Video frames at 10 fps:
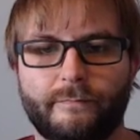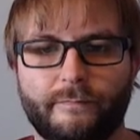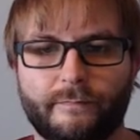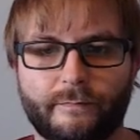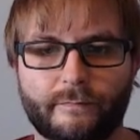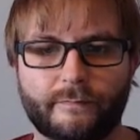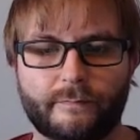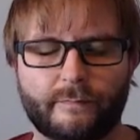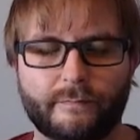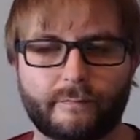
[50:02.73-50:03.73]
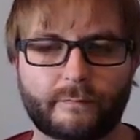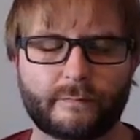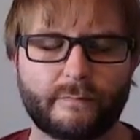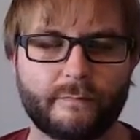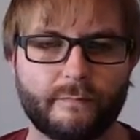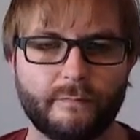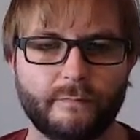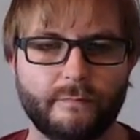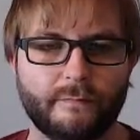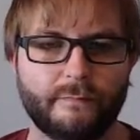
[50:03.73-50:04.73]

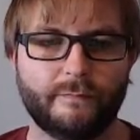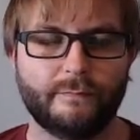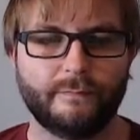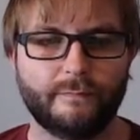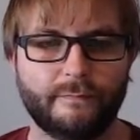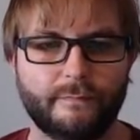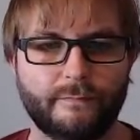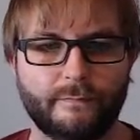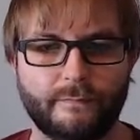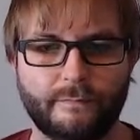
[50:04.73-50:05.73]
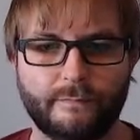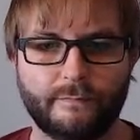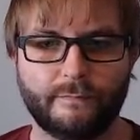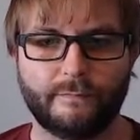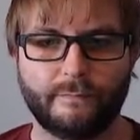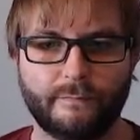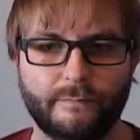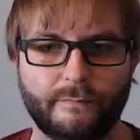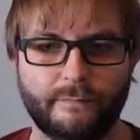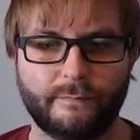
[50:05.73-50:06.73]

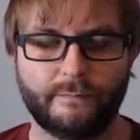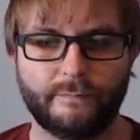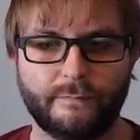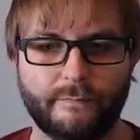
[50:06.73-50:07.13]
No words are spoken by the person on screen.